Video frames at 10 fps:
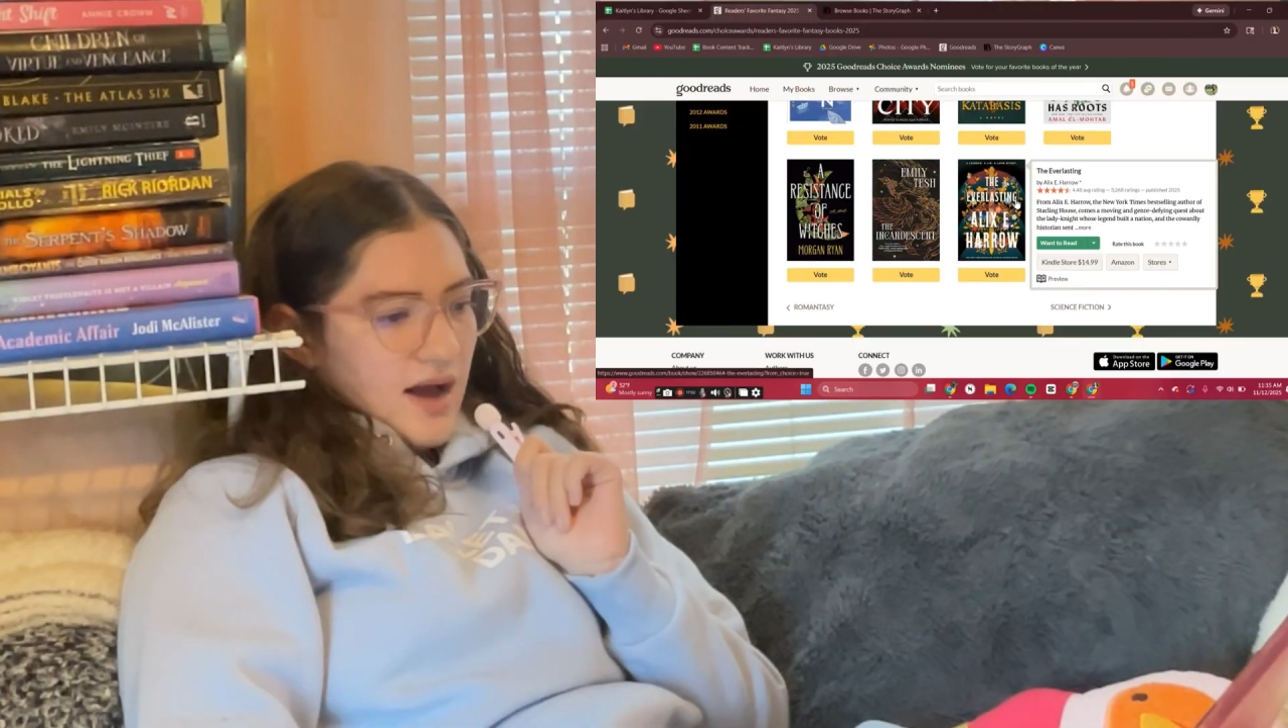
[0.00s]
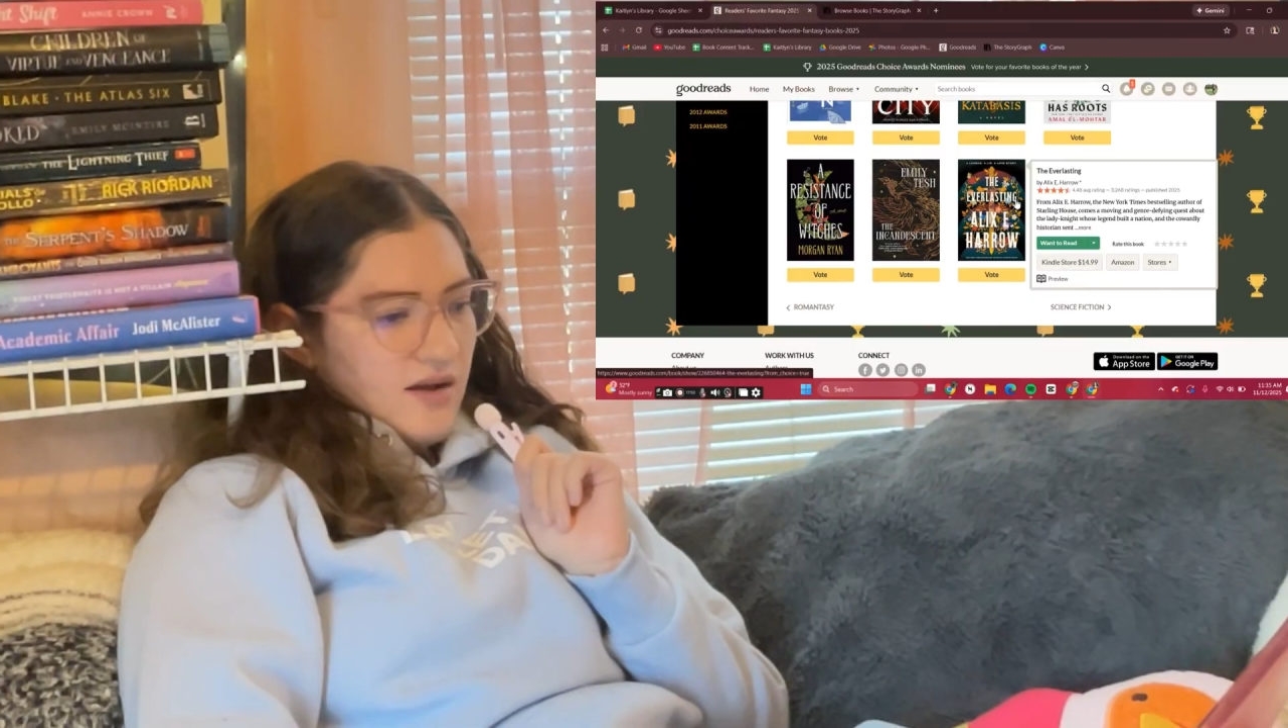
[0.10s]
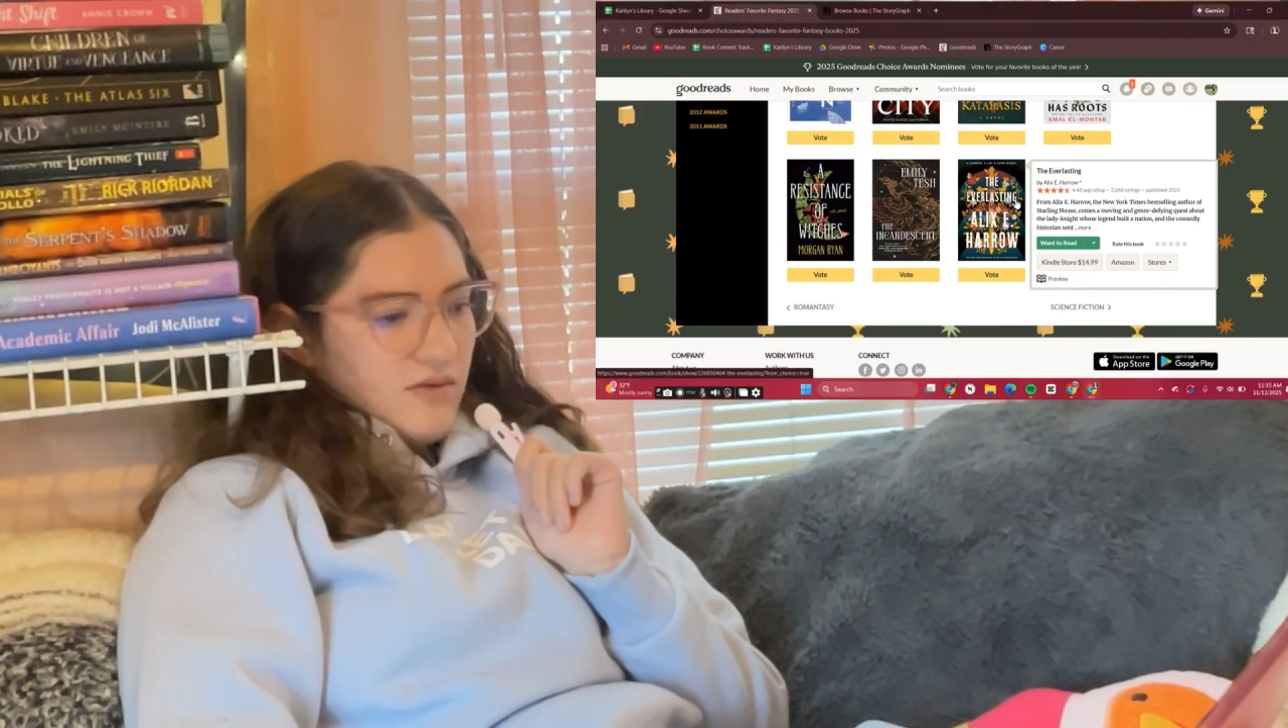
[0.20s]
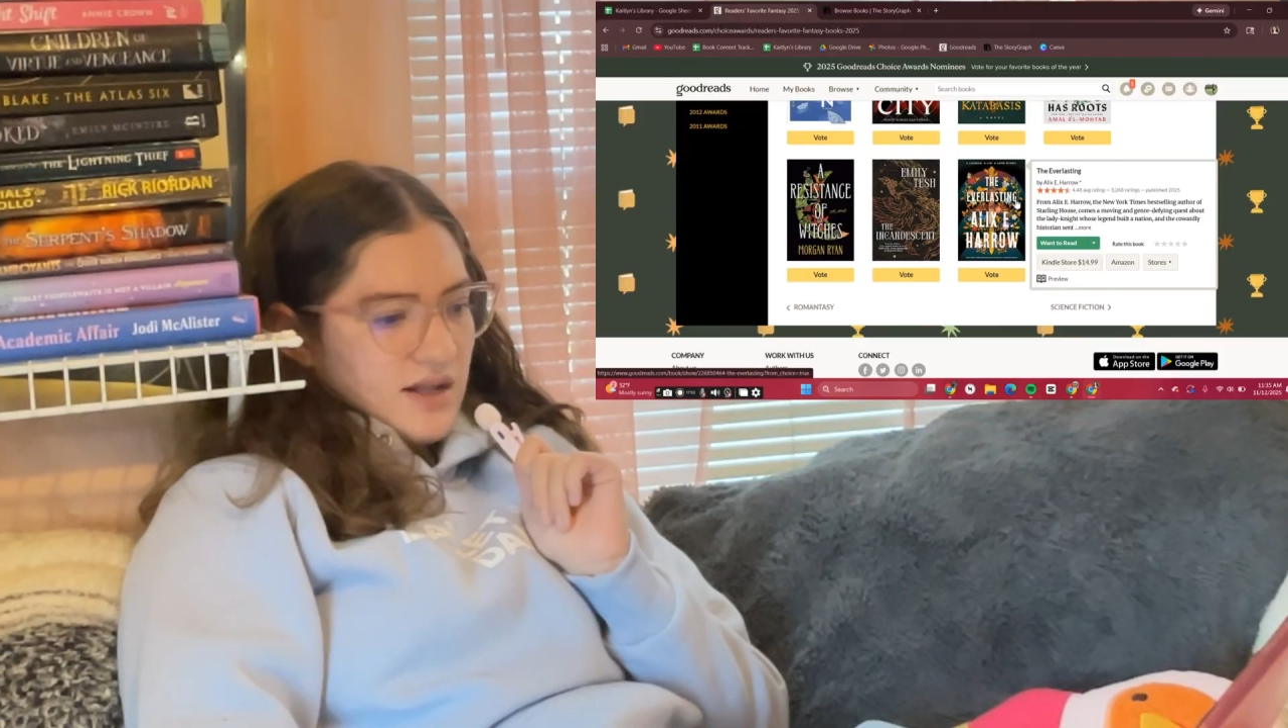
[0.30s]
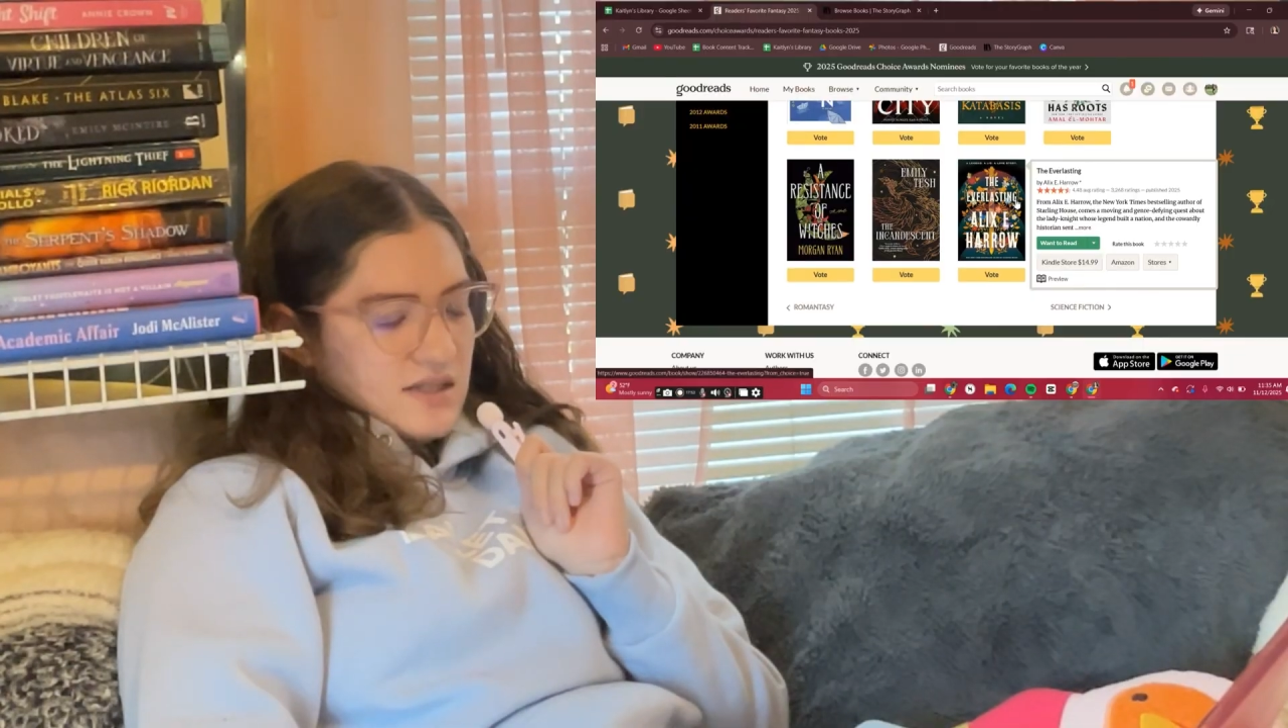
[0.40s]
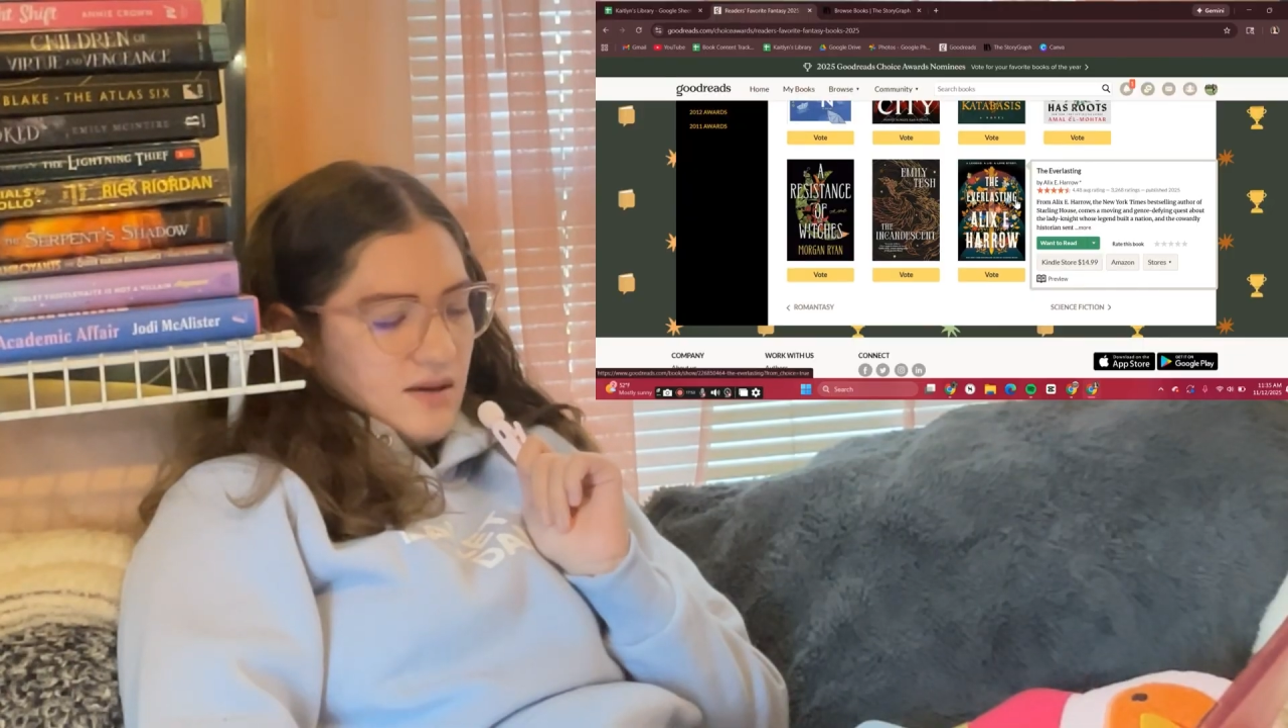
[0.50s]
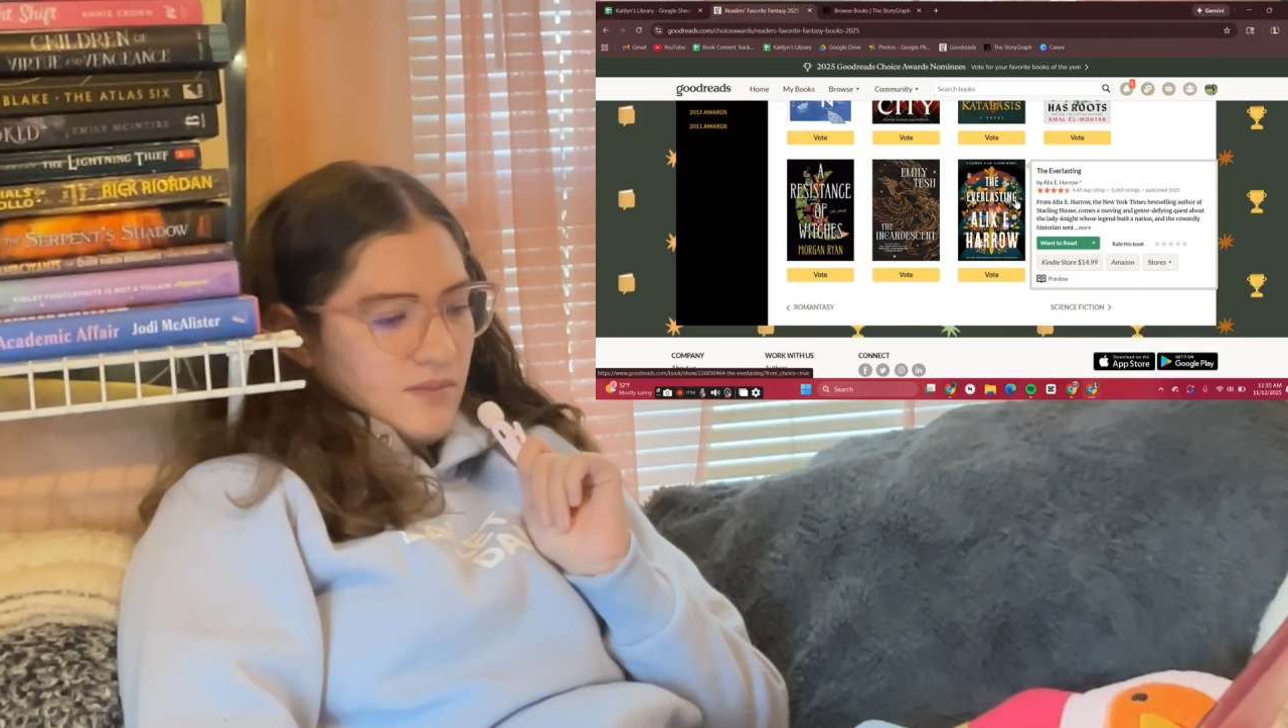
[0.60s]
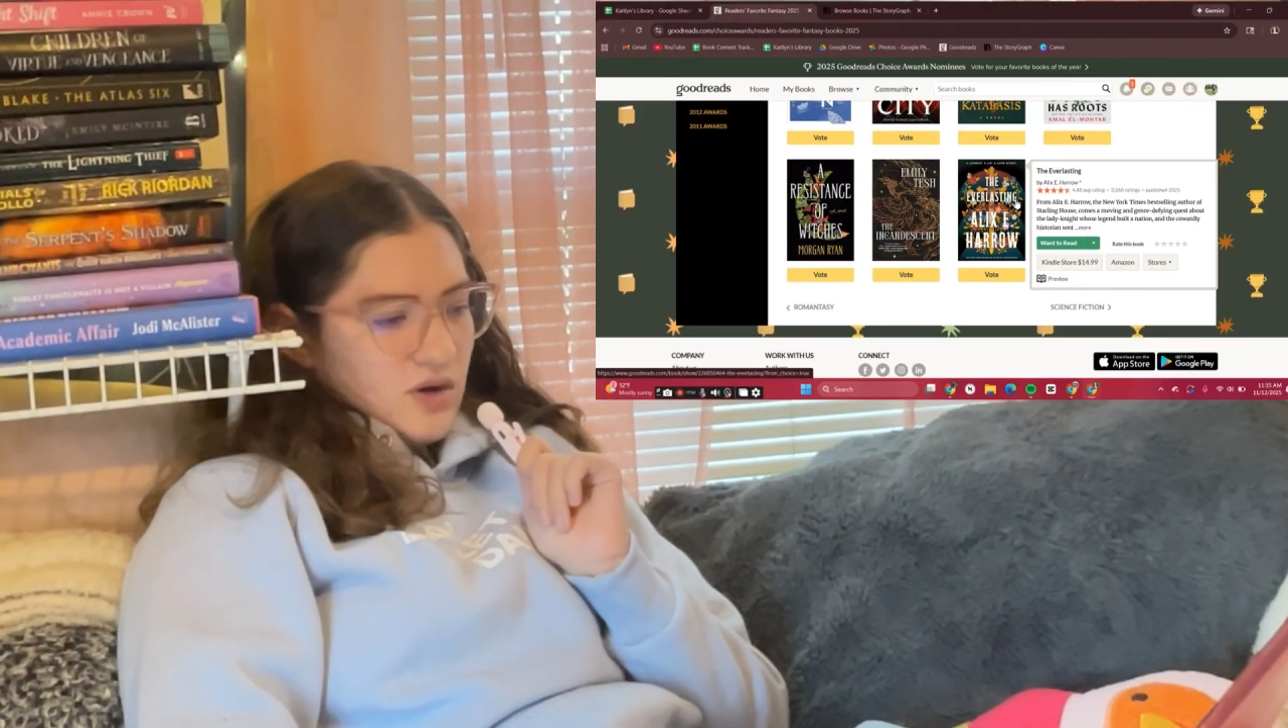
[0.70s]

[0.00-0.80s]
I have read some